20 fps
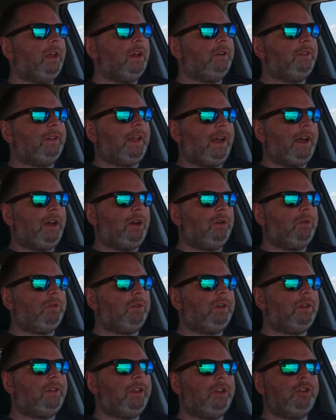Now,
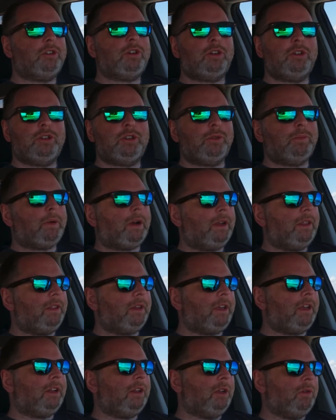they charge you by
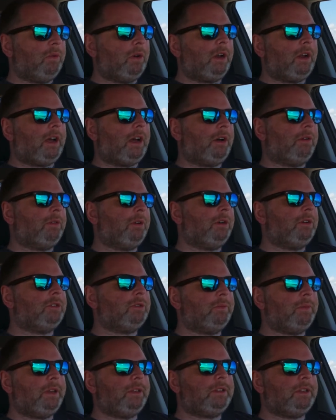the kilowatt hour,
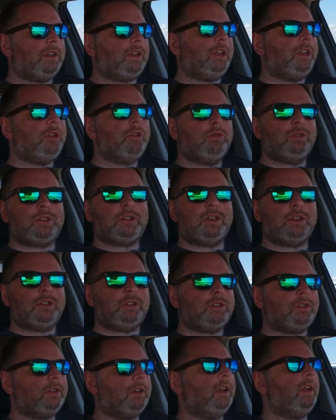so basically
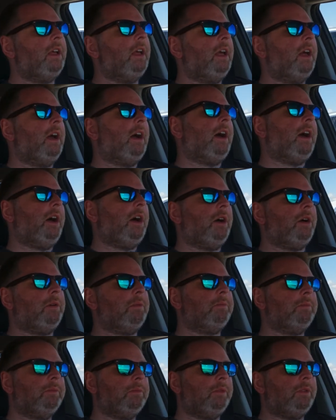usage.
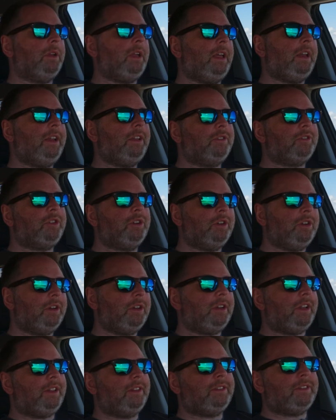It is
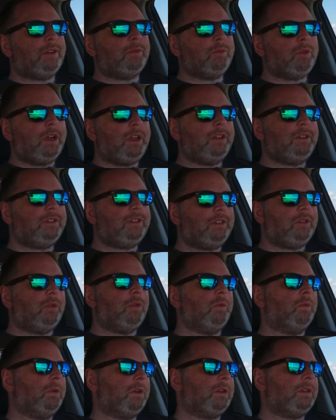good in some ways,
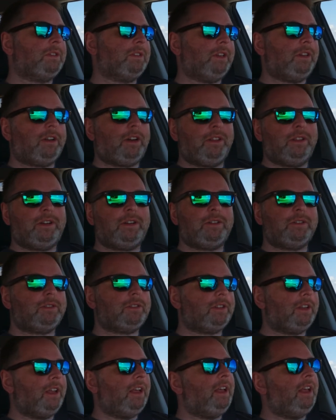worse in
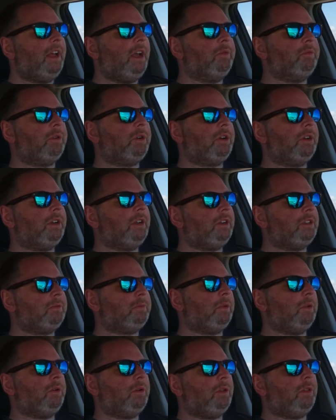others, and we're going to
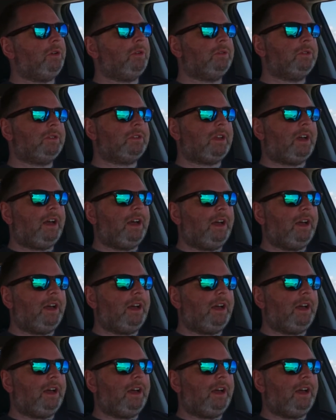explore those